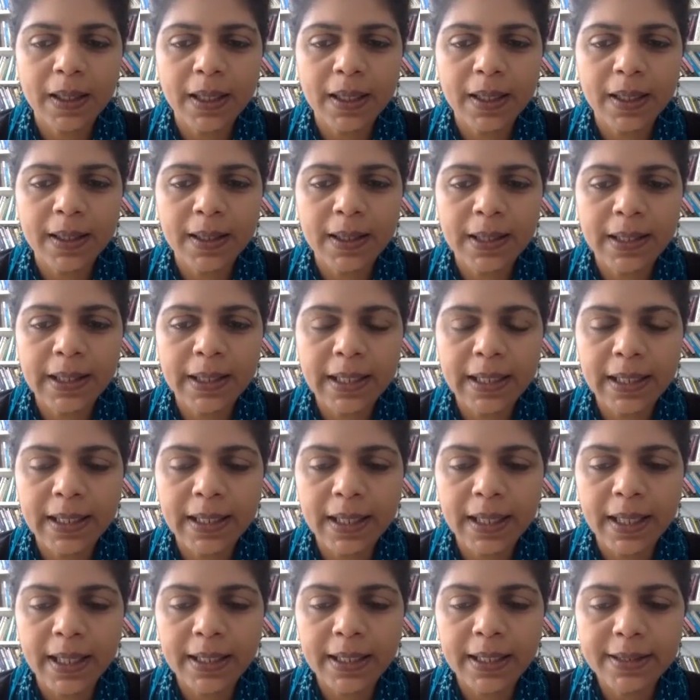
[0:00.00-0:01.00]

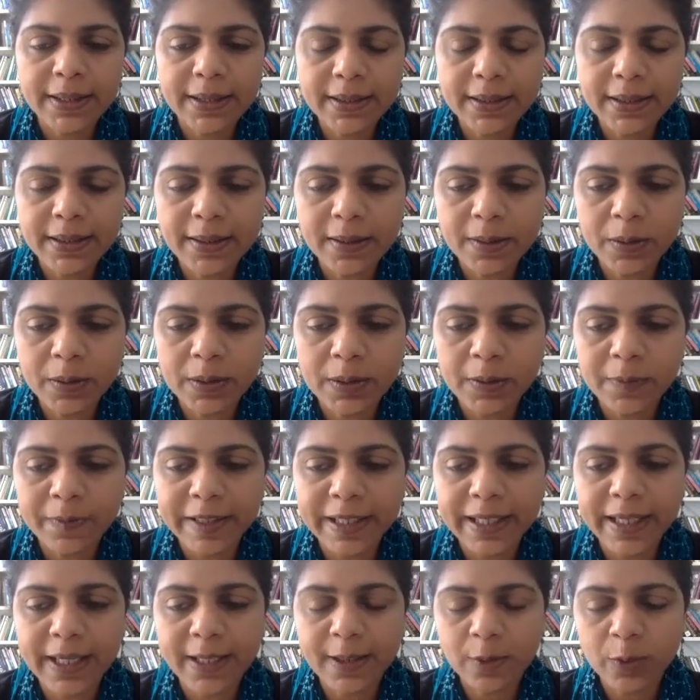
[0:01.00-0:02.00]
the
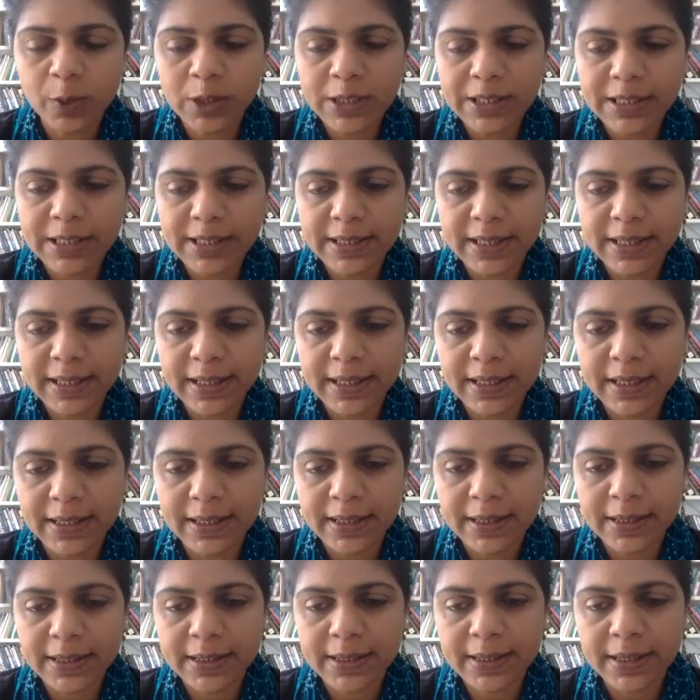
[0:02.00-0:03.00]
way I would see it
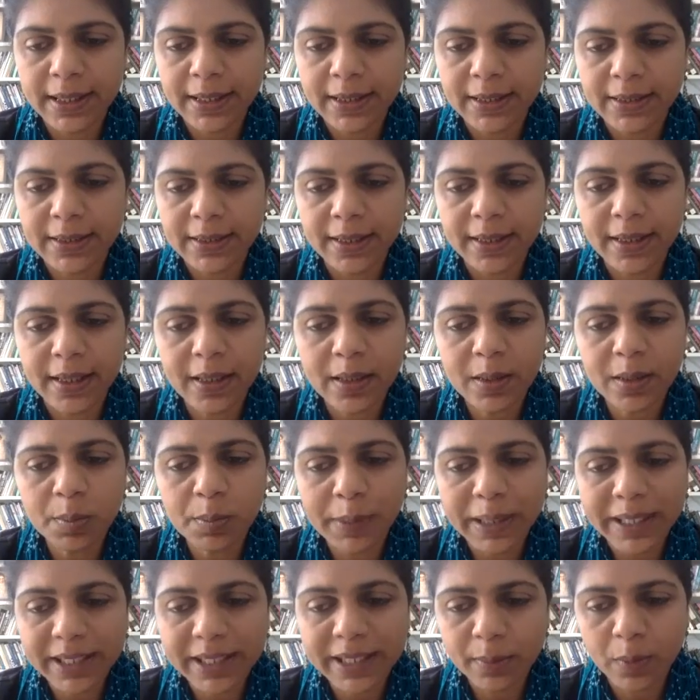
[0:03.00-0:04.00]
is that there are
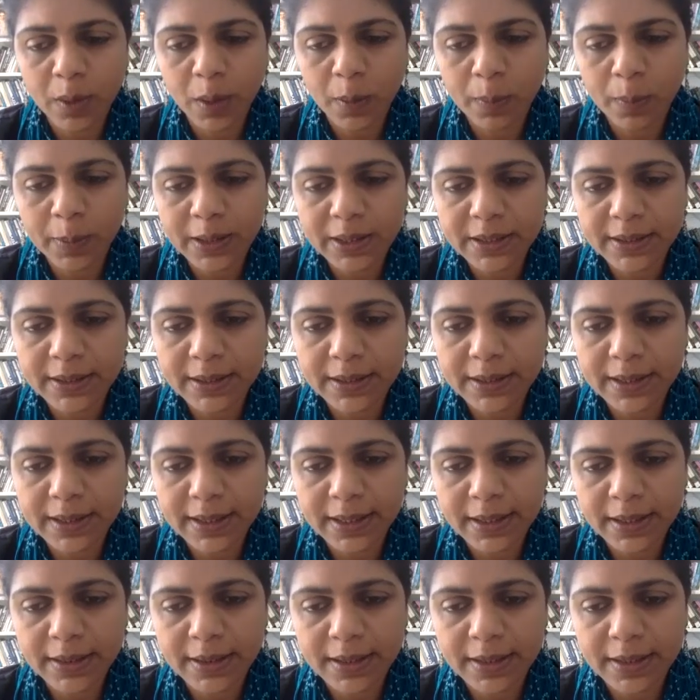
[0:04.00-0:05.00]
many moments in
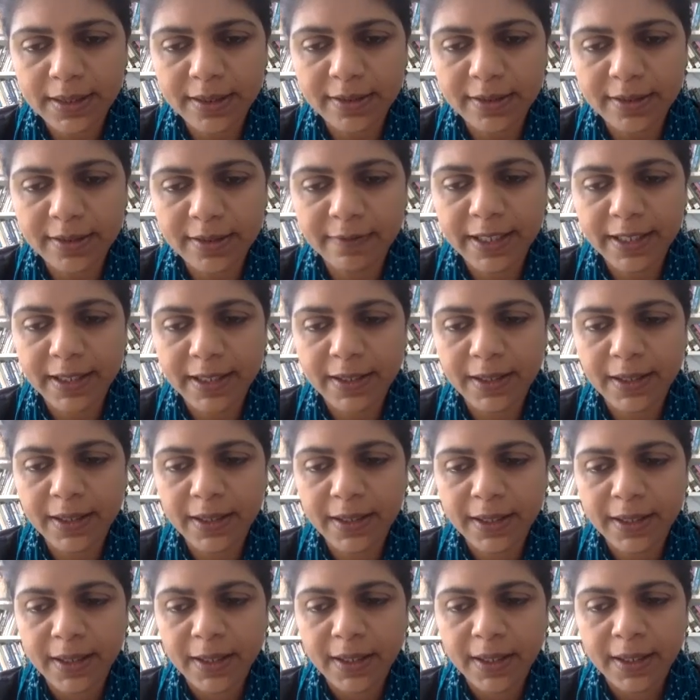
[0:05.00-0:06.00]
history where
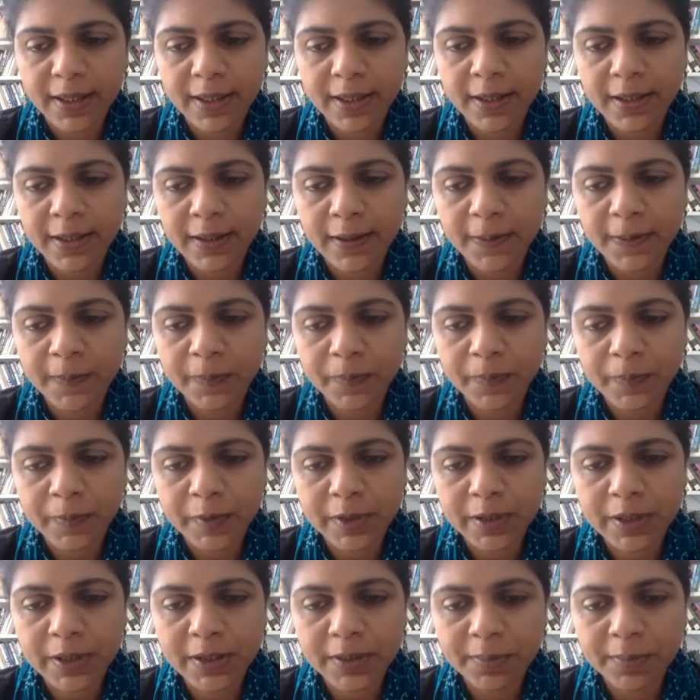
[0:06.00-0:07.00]

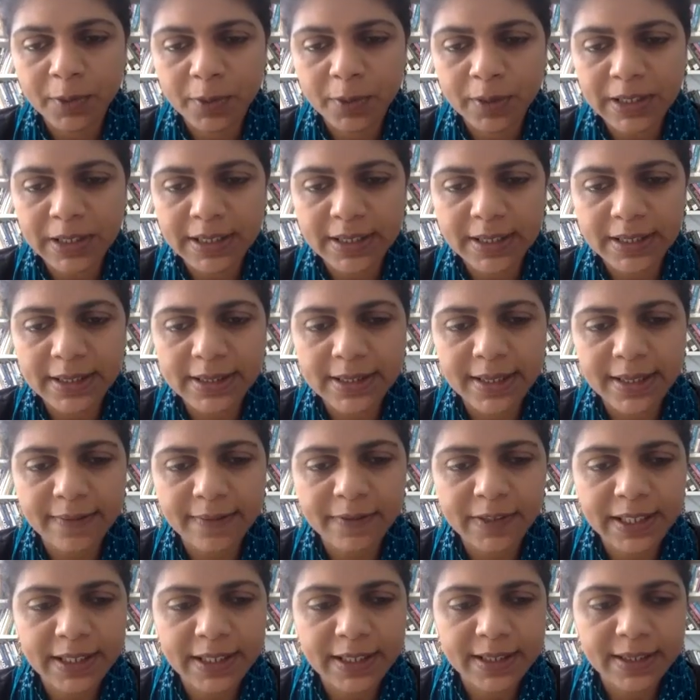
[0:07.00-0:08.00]
communities
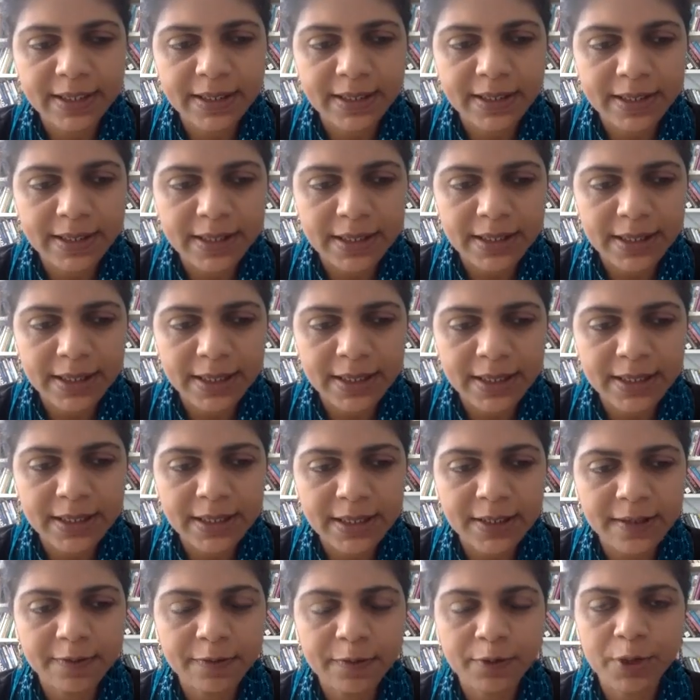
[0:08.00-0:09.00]
have taken
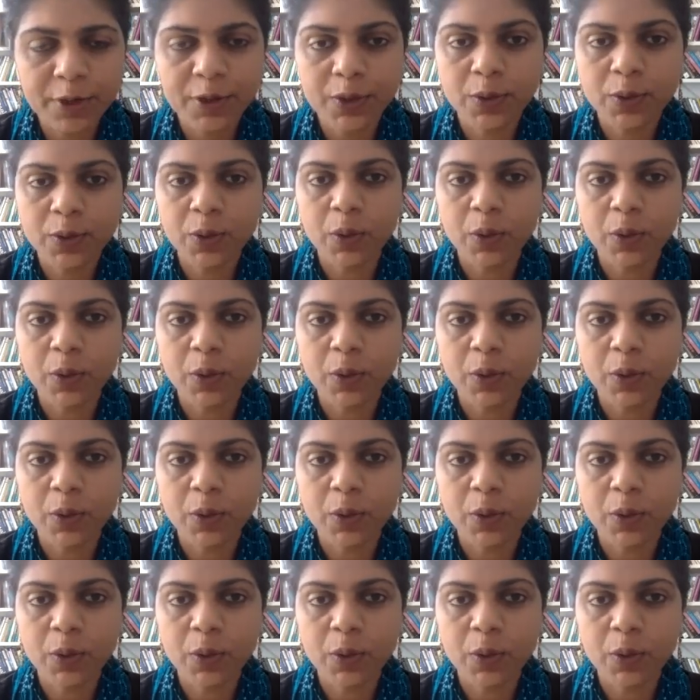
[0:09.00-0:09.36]
initiative to